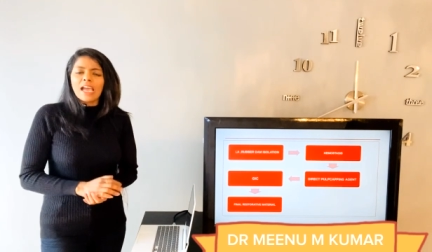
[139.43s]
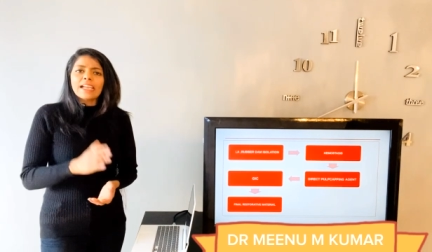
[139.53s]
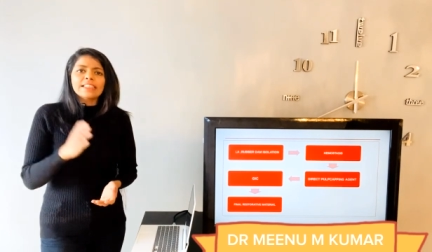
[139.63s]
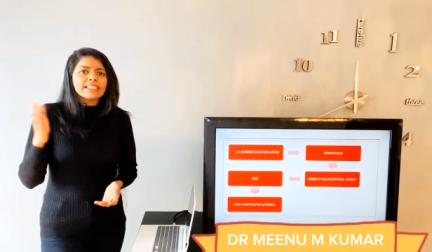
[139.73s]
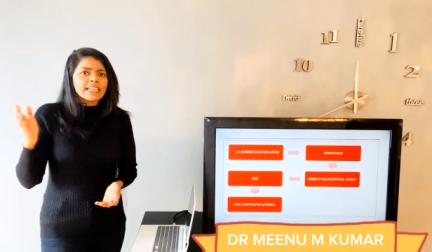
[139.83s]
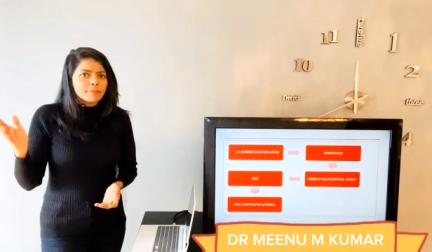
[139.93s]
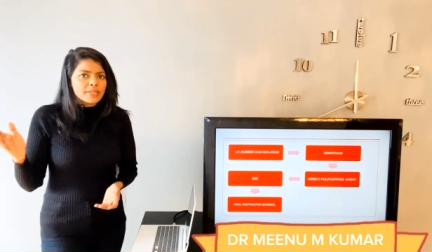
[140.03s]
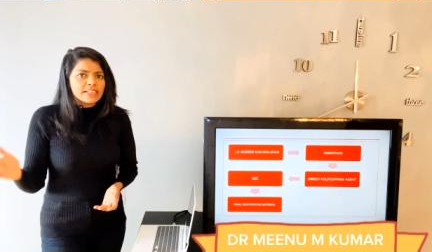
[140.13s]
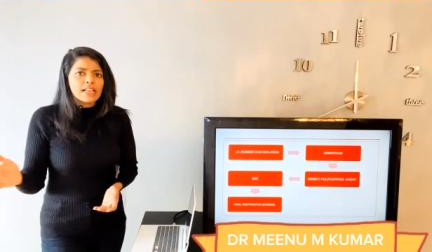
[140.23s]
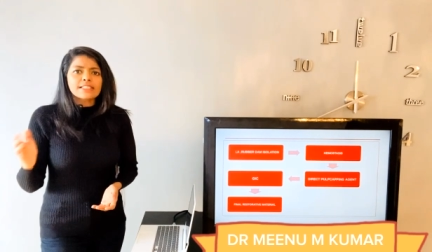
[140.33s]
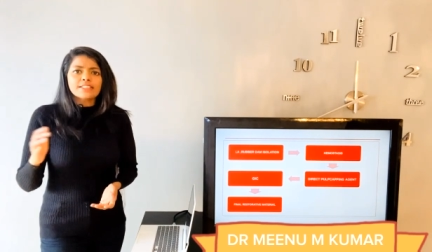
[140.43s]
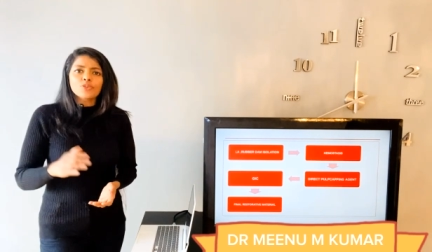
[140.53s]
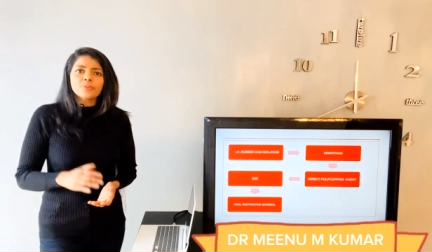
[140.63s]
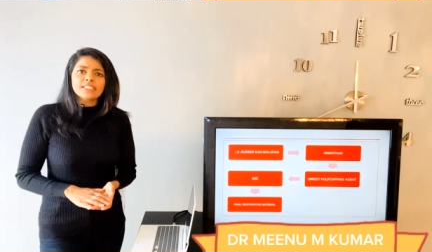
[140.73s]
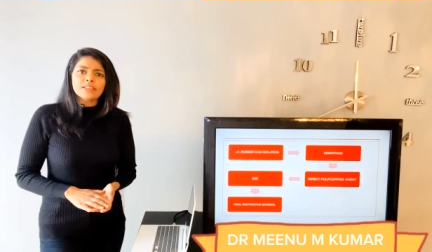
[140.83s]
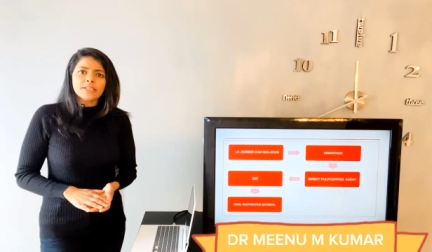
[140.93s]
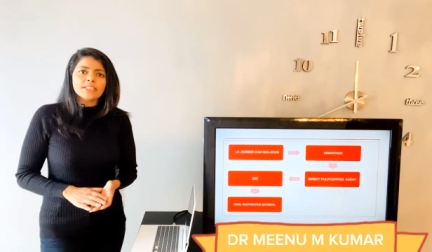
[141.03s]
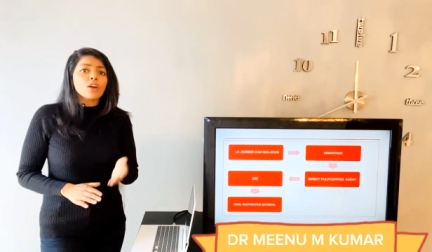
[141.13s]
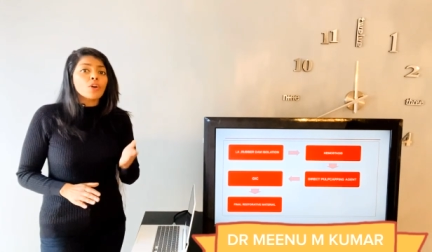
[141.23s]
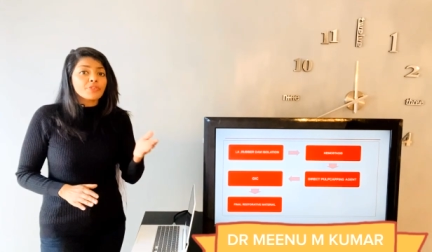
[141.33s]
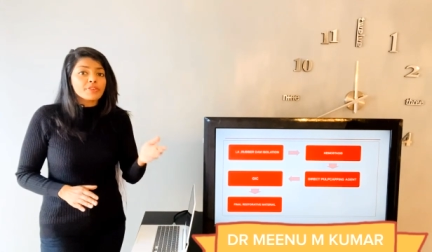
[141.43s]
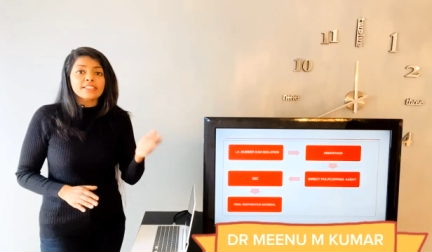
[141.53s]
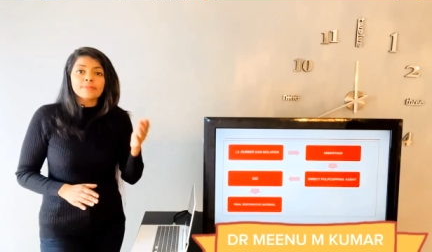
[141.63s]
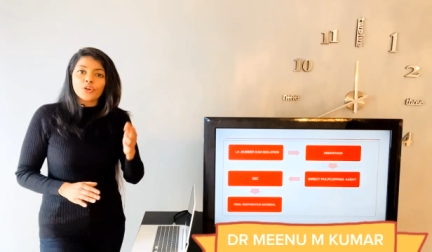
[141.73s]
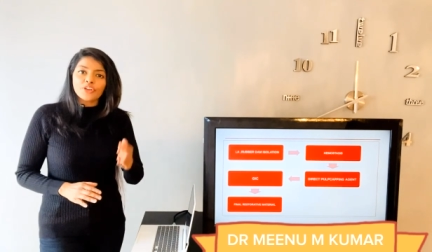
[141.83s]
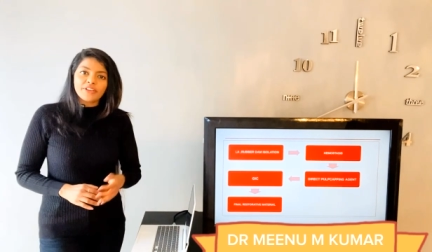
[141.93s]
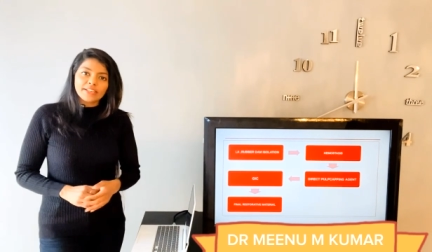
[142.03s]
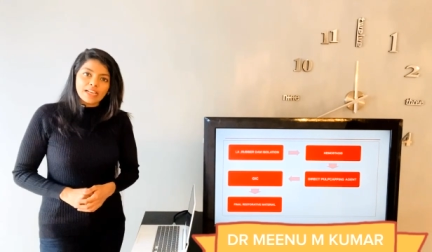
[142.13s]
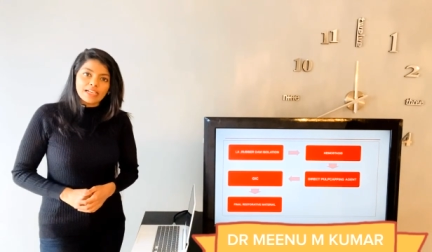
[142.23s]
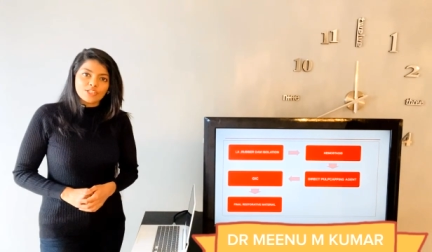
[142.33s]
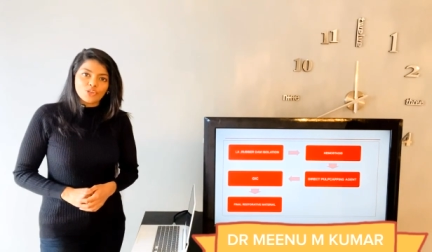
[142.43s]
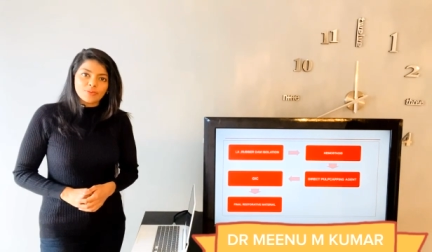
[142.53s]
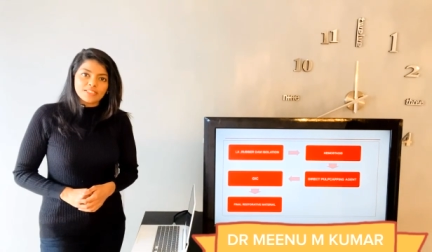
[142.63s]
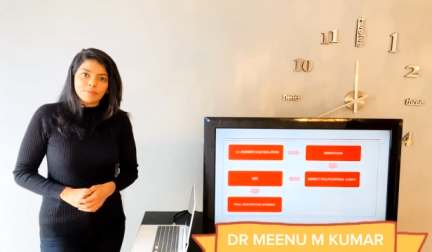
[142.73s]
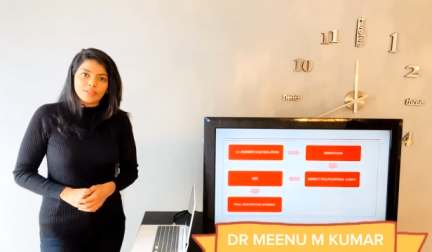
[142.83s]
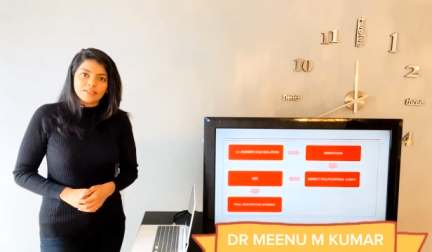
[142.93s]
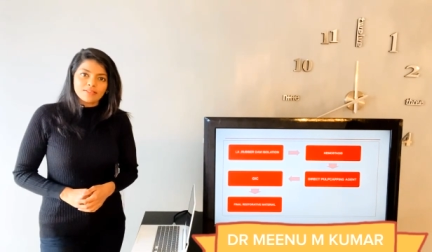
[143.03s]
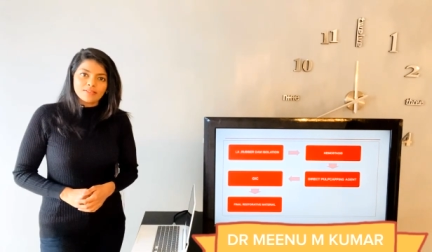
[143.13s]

Either can be a glass ionomer cement or a resin modified glass ionomer cement,